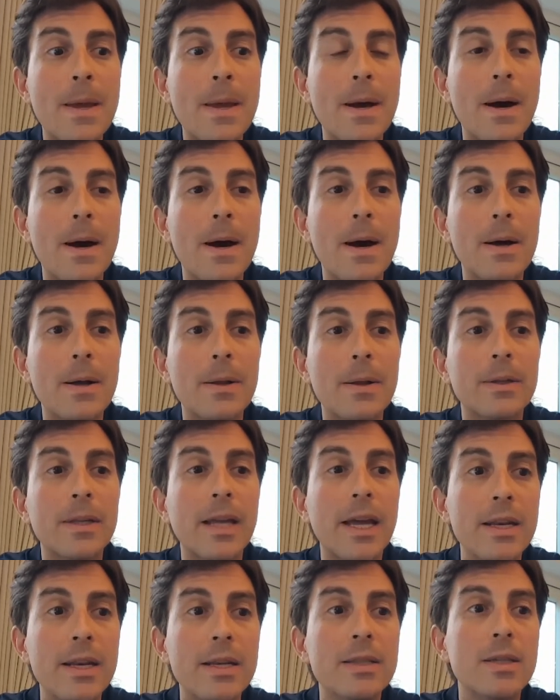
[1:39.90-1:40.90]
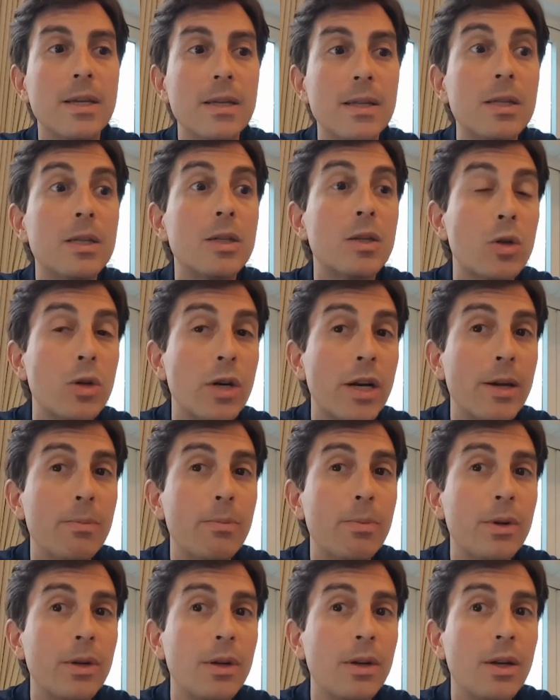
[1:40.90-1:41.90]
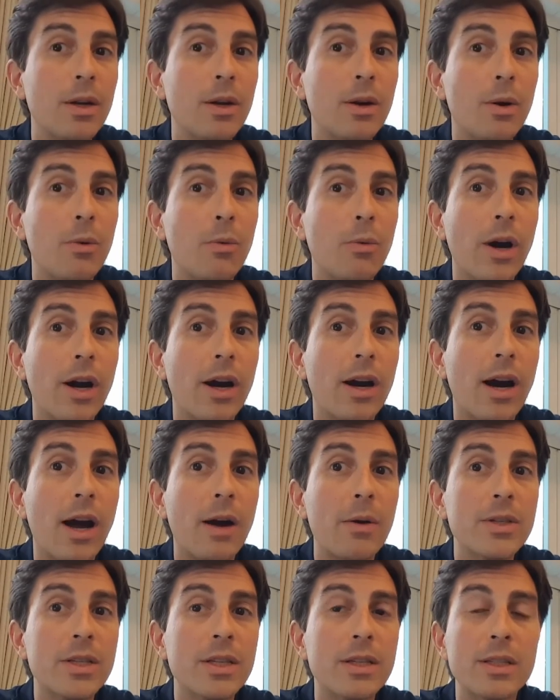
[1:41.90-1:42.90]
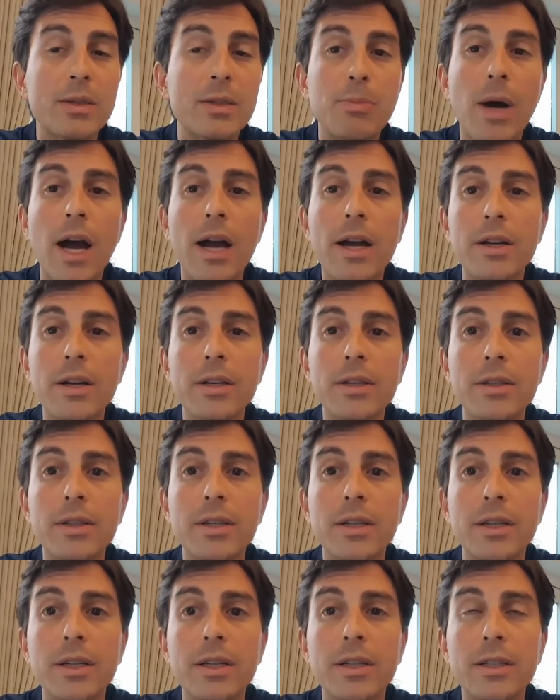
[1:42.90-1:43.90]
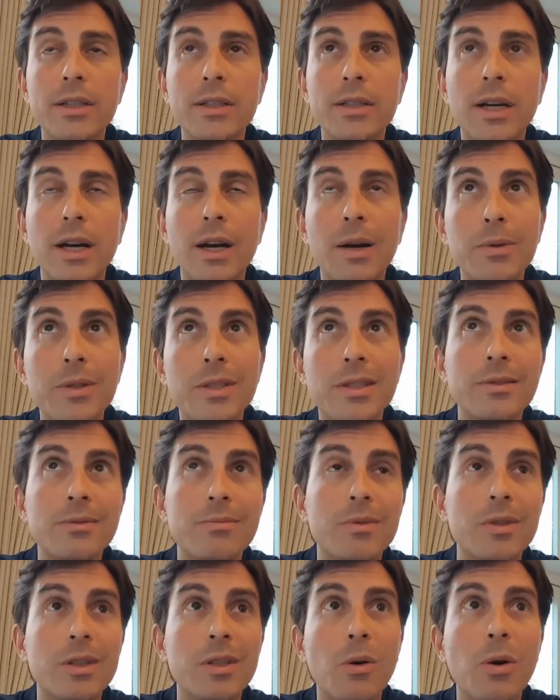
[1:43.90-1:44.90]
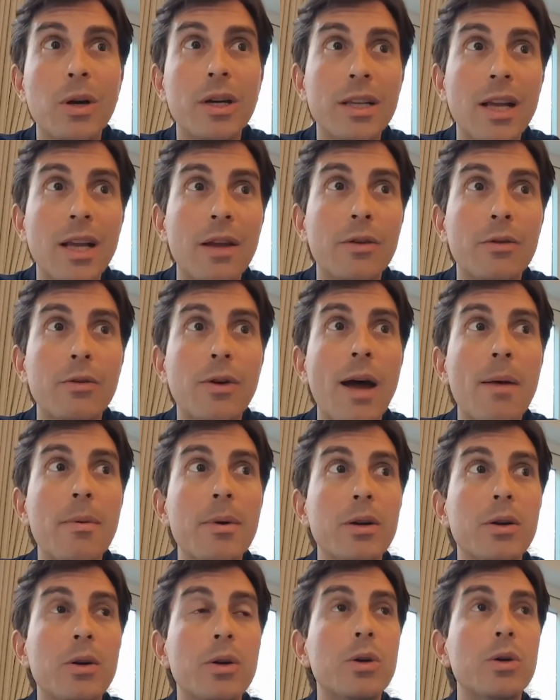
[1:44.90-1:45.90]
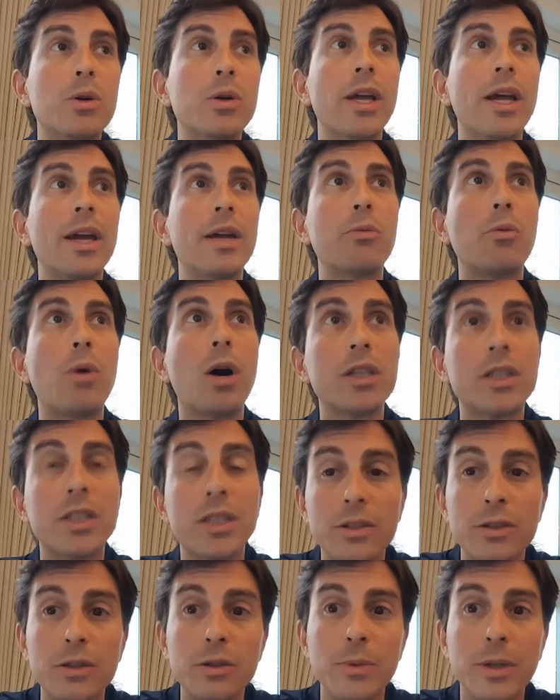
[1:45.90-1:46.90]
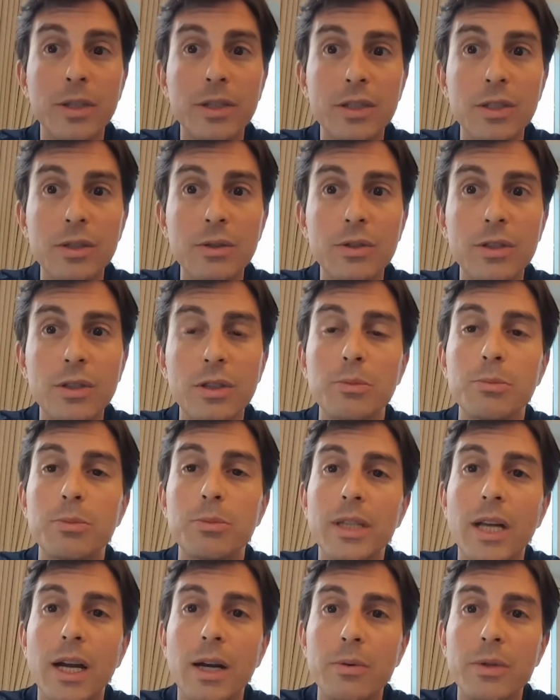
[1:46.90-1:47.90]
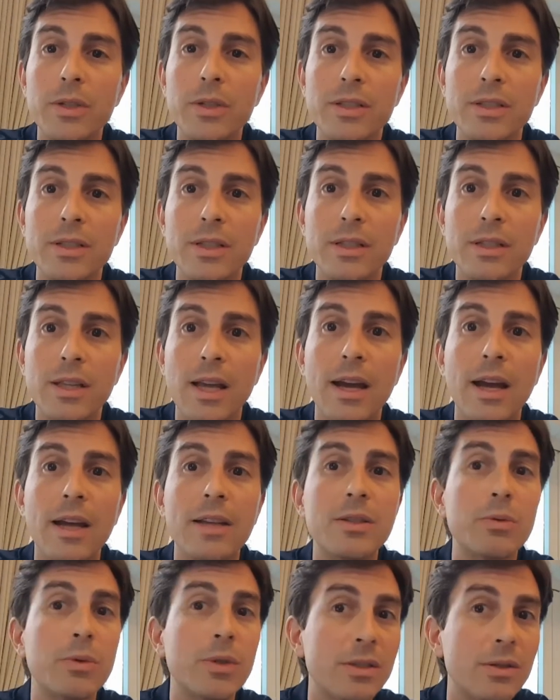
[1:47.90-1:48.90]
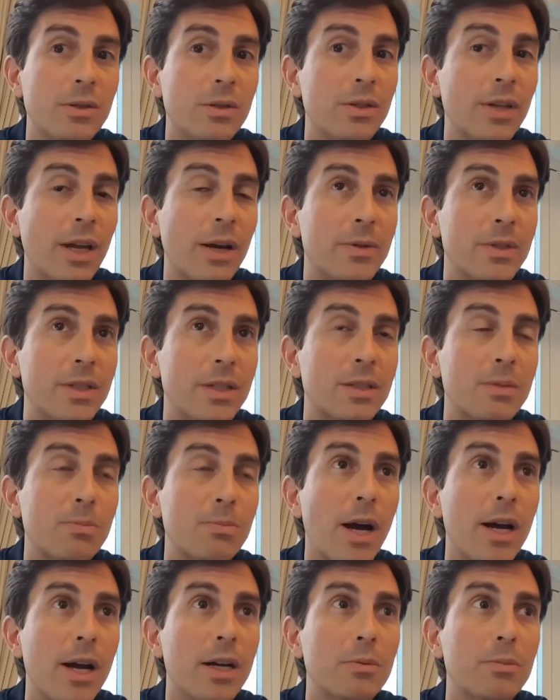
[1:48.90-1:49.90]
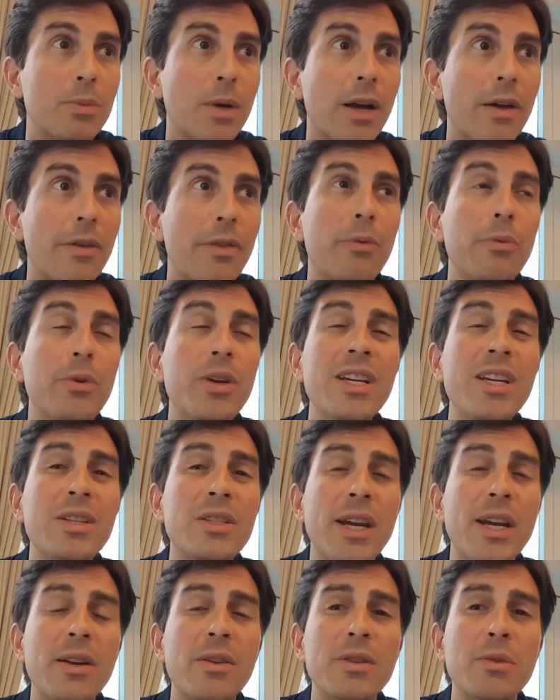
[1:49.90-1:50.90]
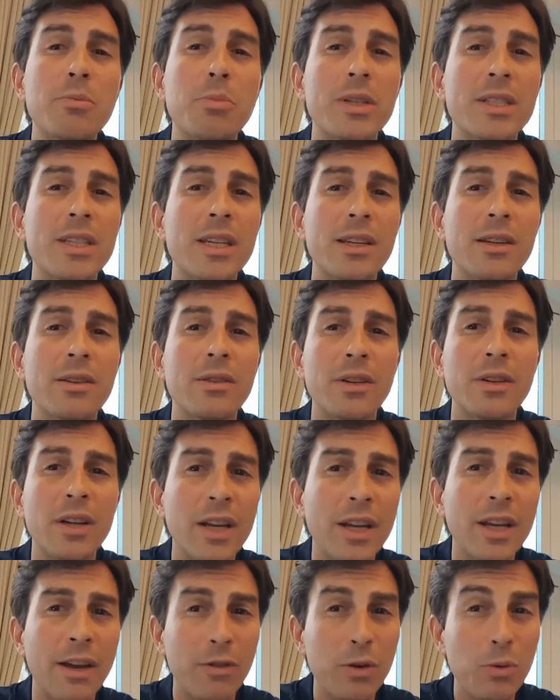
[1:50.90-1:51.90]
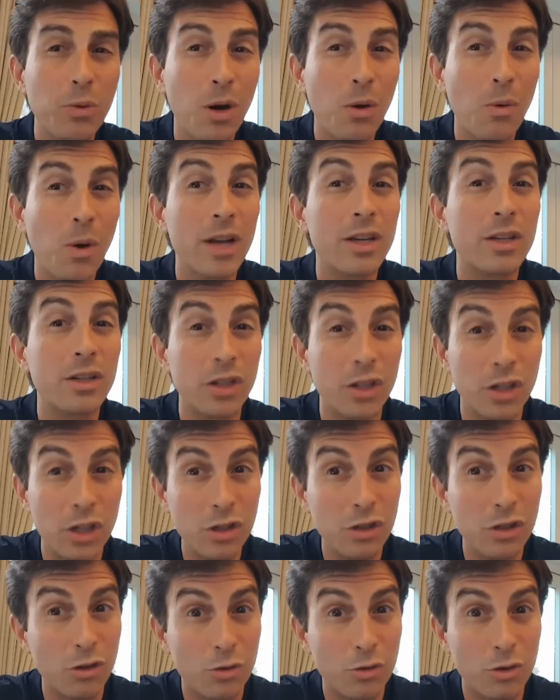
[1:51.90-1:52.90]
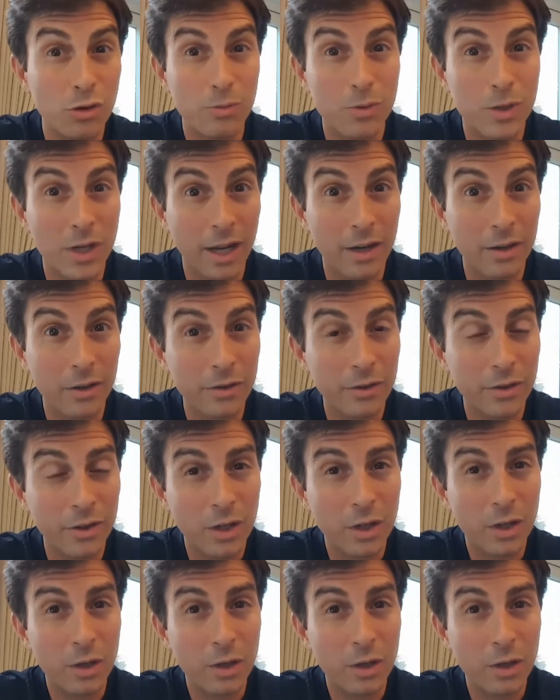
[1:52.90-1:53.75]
led to the trip where I was inspired. I was going down the rabbit hole and watching too much YouTube, but as a result, I was inspired by three channels in particular. If you want to watch good YouTube channels